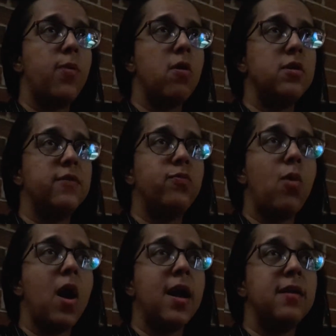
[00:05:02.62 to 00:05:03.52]
part of
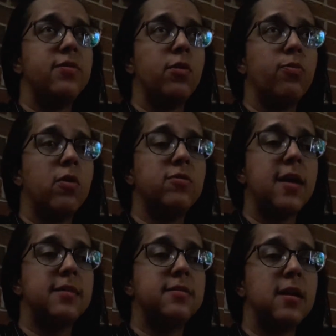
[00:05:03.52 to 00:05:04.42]
why they're
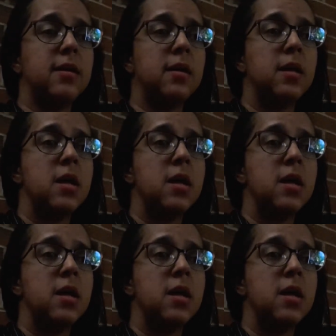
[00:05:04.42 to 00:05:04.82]
protesting,